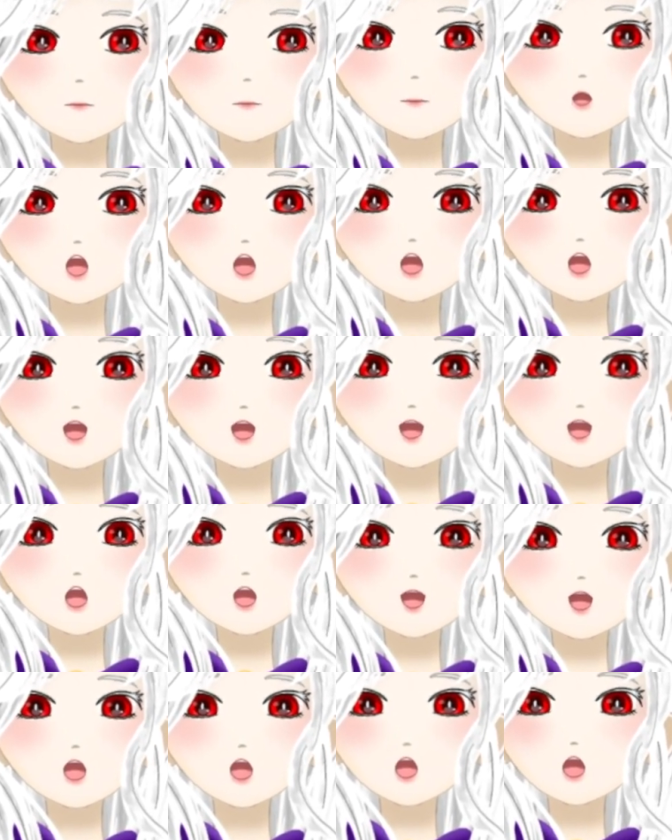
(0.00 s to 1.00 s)
Kid
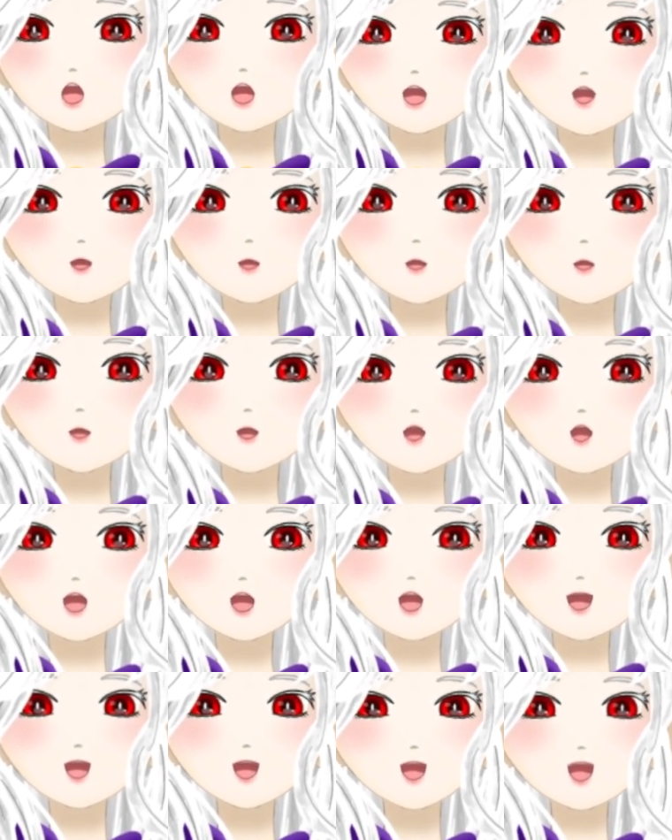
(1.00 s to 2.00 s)
knockoff
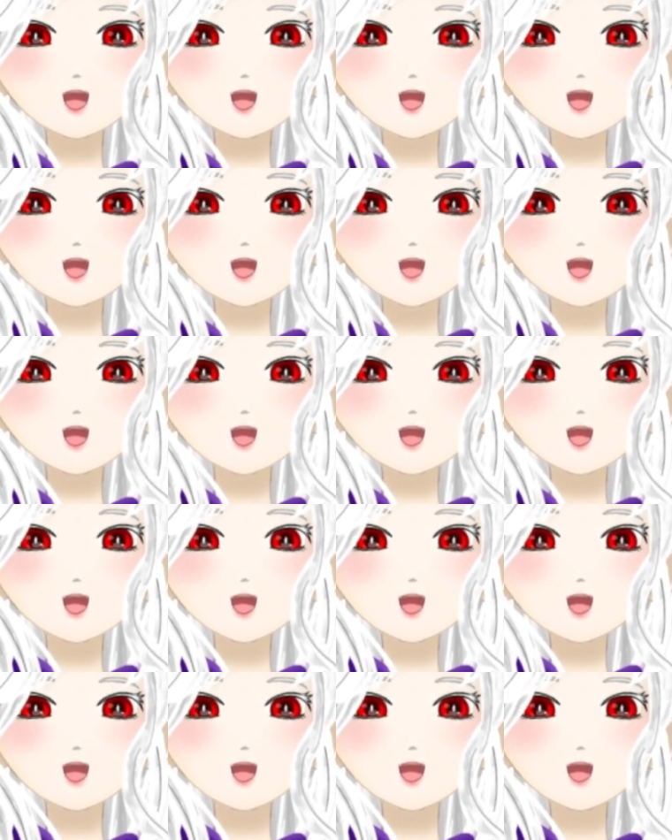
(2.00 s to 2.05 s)
kind of